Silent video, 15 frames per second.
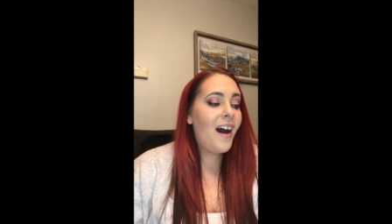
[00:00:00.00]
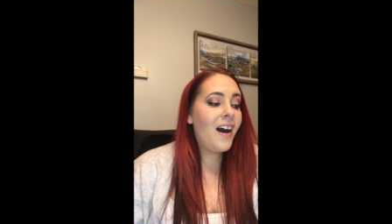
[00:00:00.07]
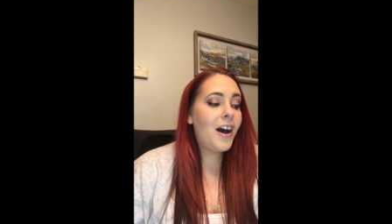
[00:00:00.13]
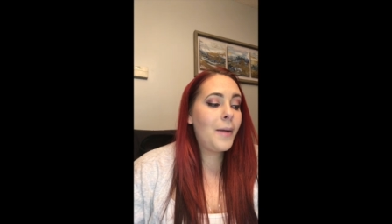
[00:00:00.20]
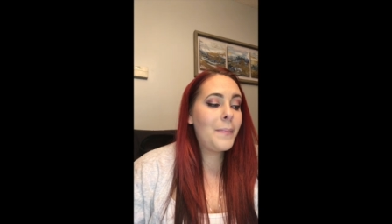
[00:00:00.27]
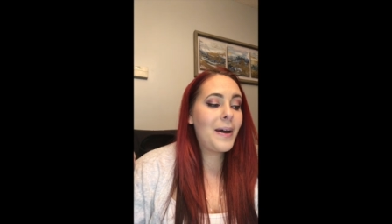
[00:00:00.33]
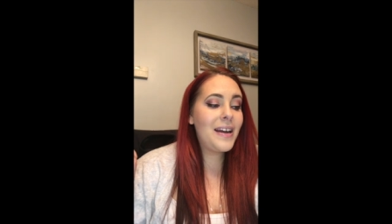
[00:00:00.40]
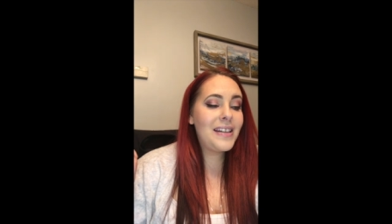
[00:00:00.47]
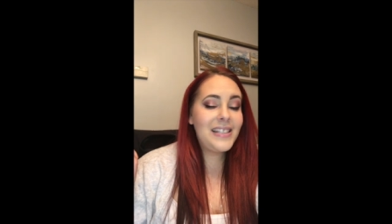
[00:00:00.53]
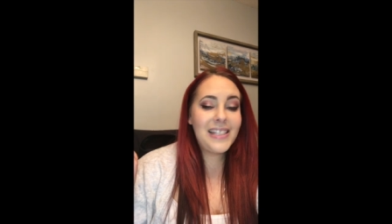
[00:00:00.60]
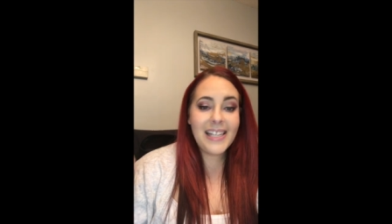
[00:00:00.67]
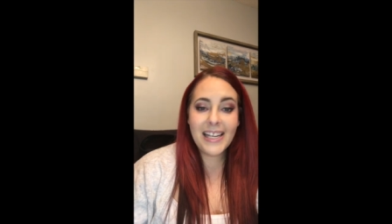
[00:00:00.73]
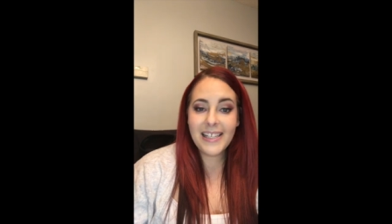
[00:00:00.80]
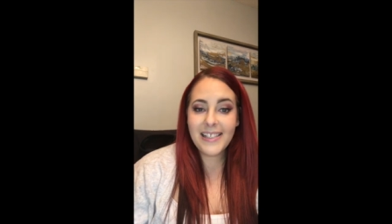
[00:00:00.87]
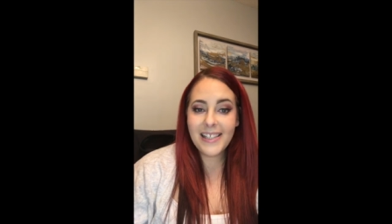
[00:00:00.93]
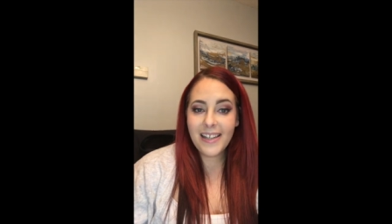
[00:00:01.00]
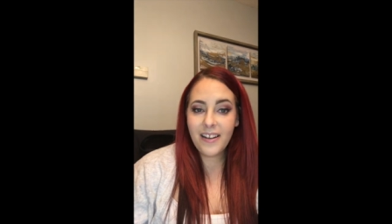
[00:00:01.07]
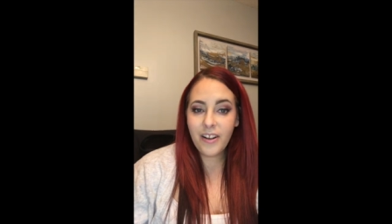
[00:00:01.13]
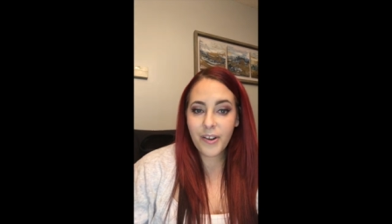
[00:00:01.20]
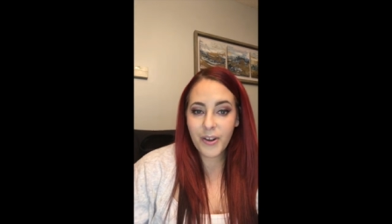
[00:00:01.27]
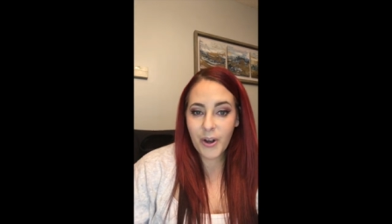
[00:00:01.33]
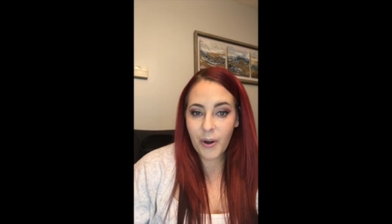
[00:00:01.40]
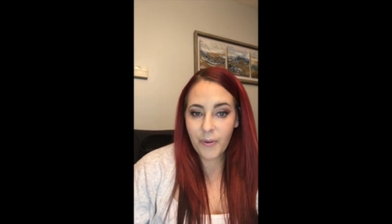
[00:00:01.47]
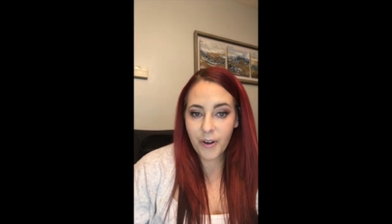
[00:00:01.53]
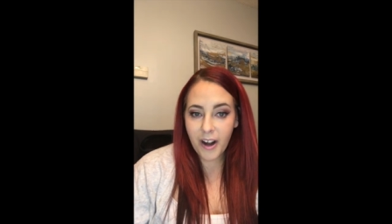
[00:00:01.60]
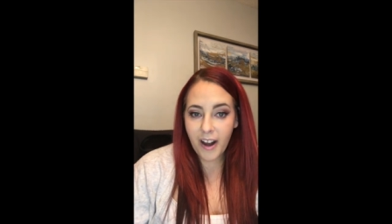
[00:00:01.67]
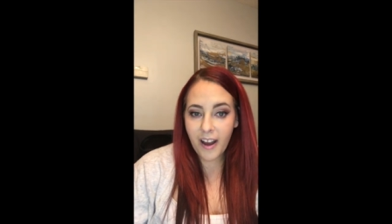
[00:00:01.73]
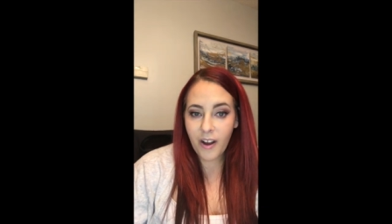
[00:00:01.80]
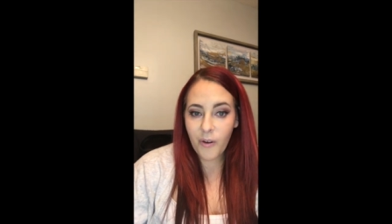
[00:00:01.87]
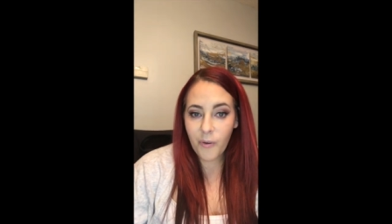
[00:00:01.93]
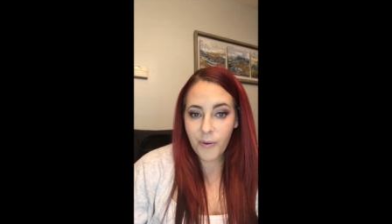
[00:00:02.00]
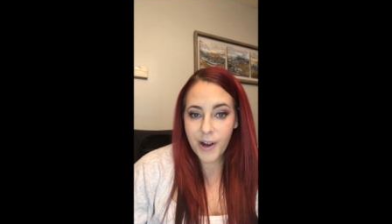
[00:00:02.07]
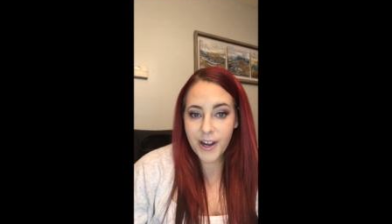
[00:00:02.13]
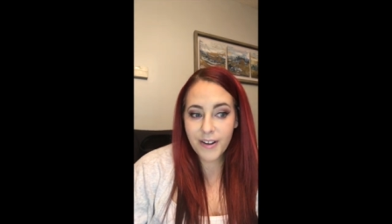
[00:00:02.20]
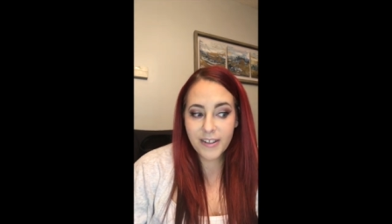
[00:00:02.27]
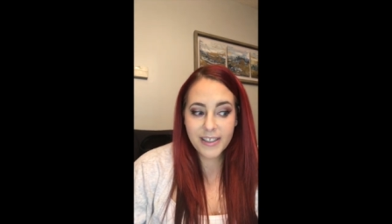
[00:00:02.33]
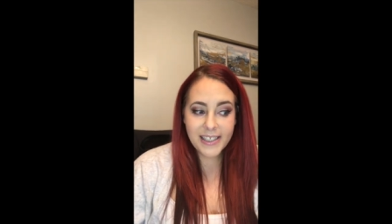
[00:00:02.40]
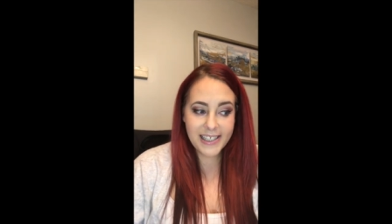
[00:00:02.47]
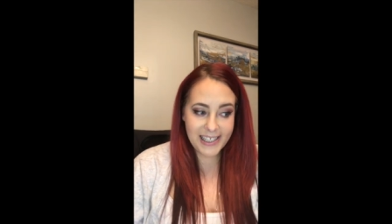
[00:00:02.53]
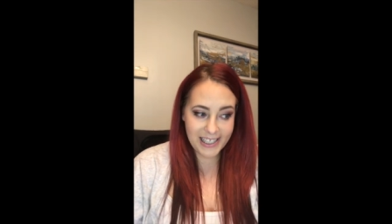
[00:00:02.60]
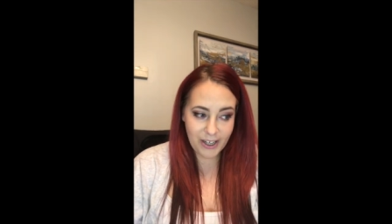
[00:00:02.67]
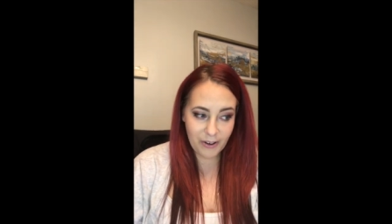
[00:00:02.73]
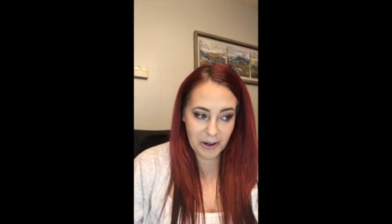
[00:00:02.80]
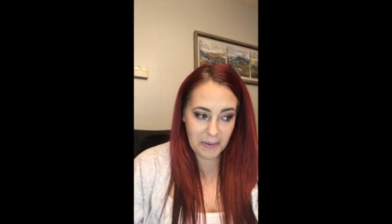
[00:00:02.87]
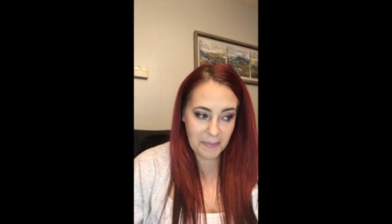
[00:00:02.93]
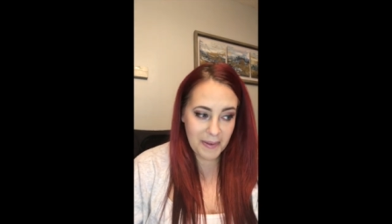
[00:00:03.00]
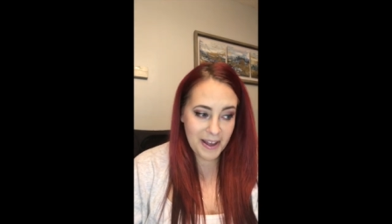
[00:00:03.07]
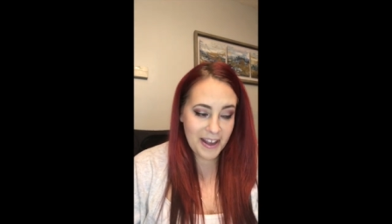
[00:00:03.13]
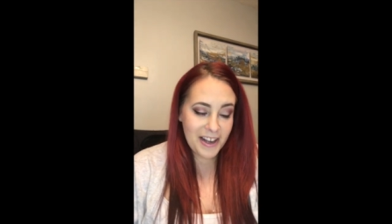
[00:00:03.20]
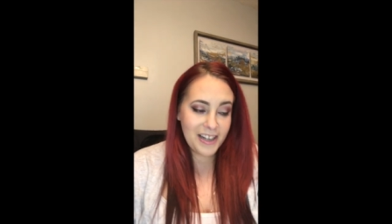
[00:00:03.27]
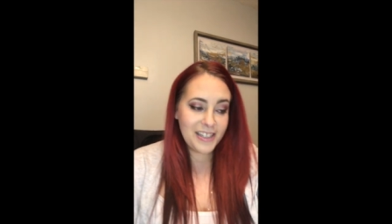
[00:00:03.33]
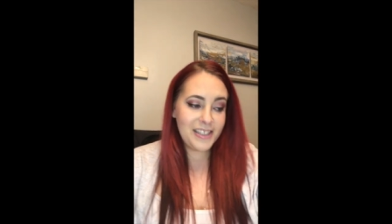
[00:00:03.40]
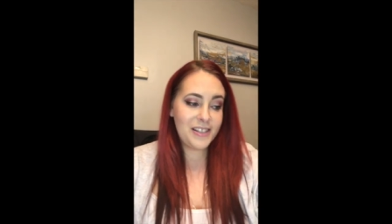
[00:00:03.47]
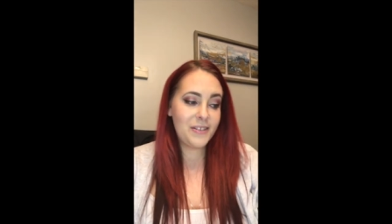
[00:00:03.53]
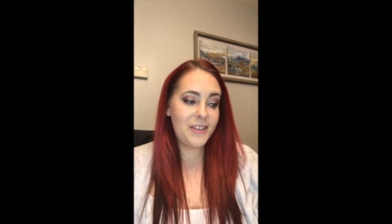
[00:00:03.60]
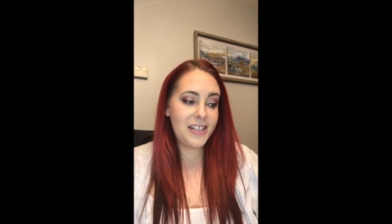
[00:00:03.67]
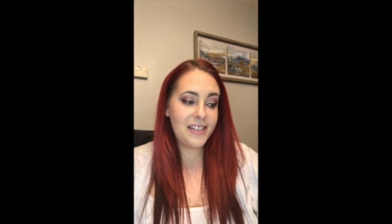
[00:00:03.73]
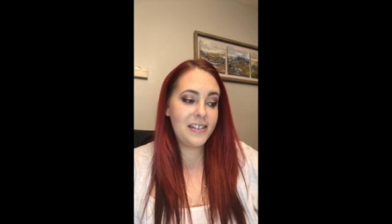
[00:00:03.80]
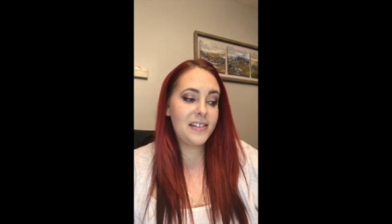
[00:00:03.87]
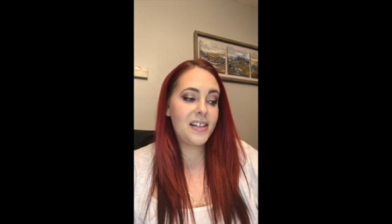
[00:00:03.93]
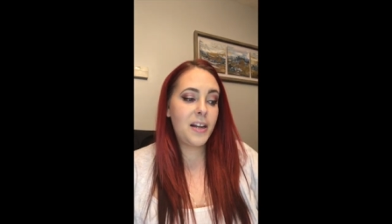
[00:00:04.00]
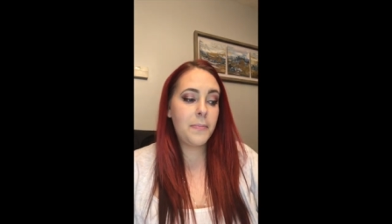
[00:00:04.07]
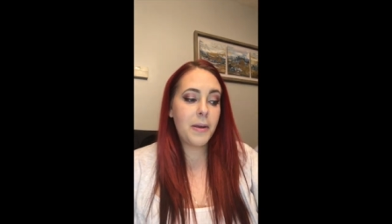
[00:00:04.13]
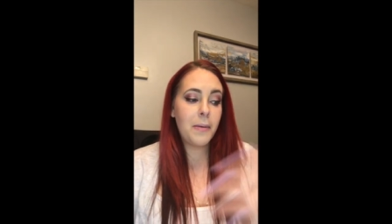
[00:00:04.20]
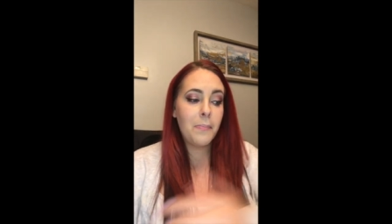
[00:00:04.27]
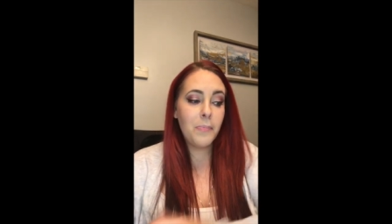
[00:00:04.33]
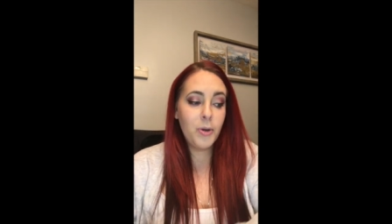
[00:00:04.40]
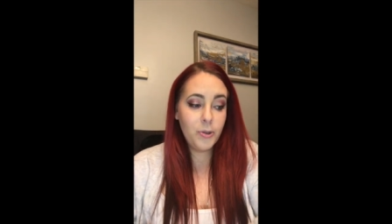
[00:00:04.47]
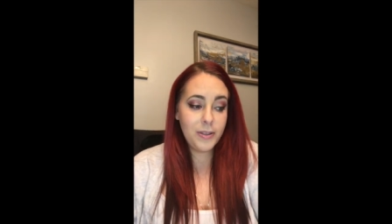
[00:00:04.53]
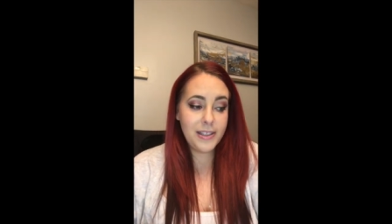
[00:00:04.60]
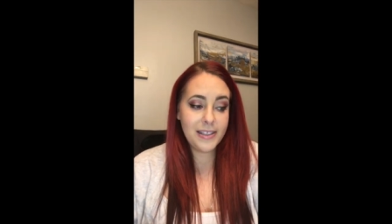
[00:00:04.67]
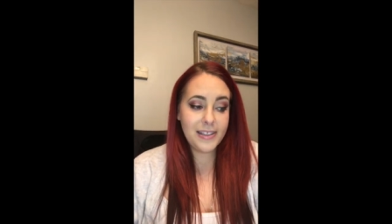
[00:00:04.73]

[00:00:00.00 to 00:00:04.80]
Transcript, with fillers: Um, a tinted coconut oil serum. So this is gonna be a mousse